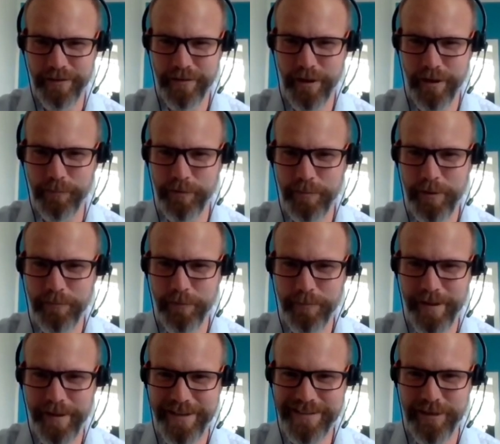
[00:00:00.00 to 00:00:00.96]
a couple of
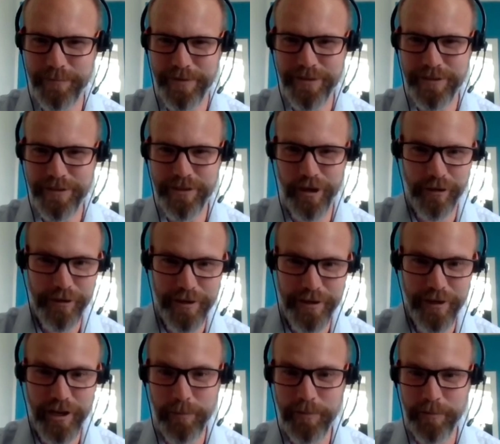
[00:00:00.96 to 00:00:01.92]
people based up in Scotland,
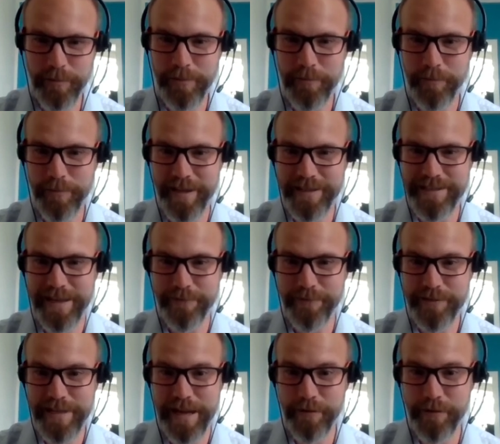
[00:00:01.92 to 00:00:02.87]
and a couple of people based
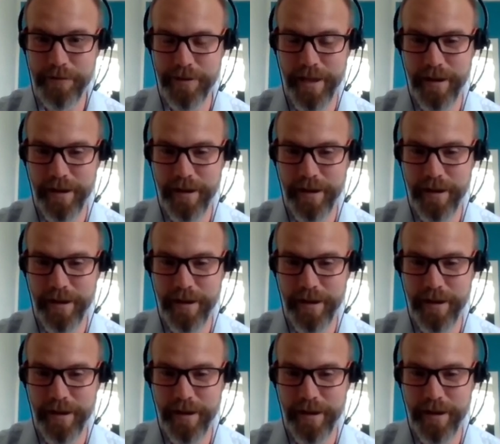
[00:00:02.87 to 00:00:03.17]
down south,